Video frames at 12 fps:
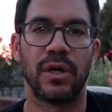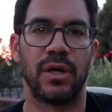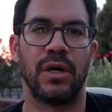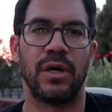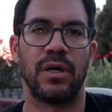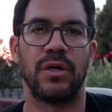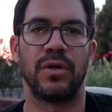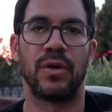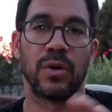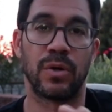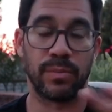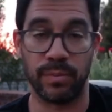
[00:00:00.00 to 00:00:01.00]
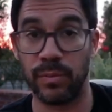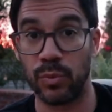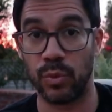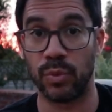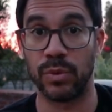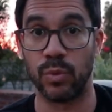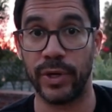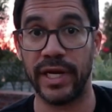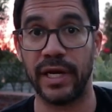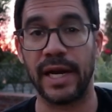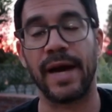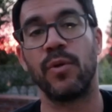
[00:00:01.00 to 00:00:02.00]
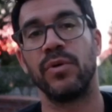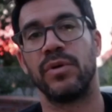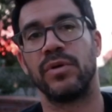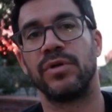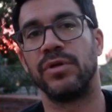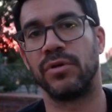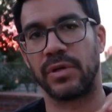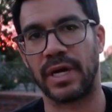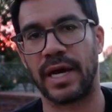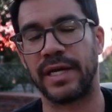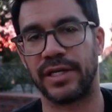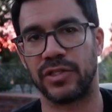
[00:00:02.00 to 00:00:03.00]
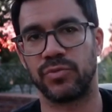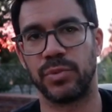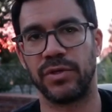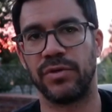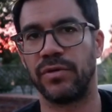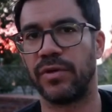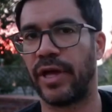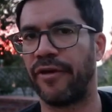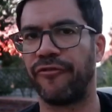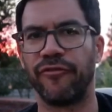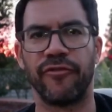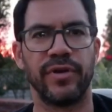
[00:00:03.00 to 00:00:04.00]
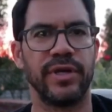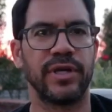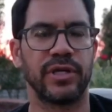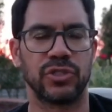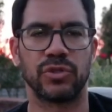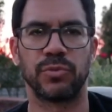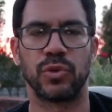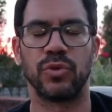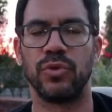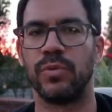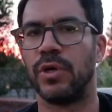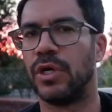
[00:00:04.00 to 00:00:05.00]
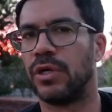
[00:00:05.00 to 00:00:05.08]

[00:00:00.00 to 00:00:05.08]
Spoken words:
are weeded out, You're not desperate. Every customer who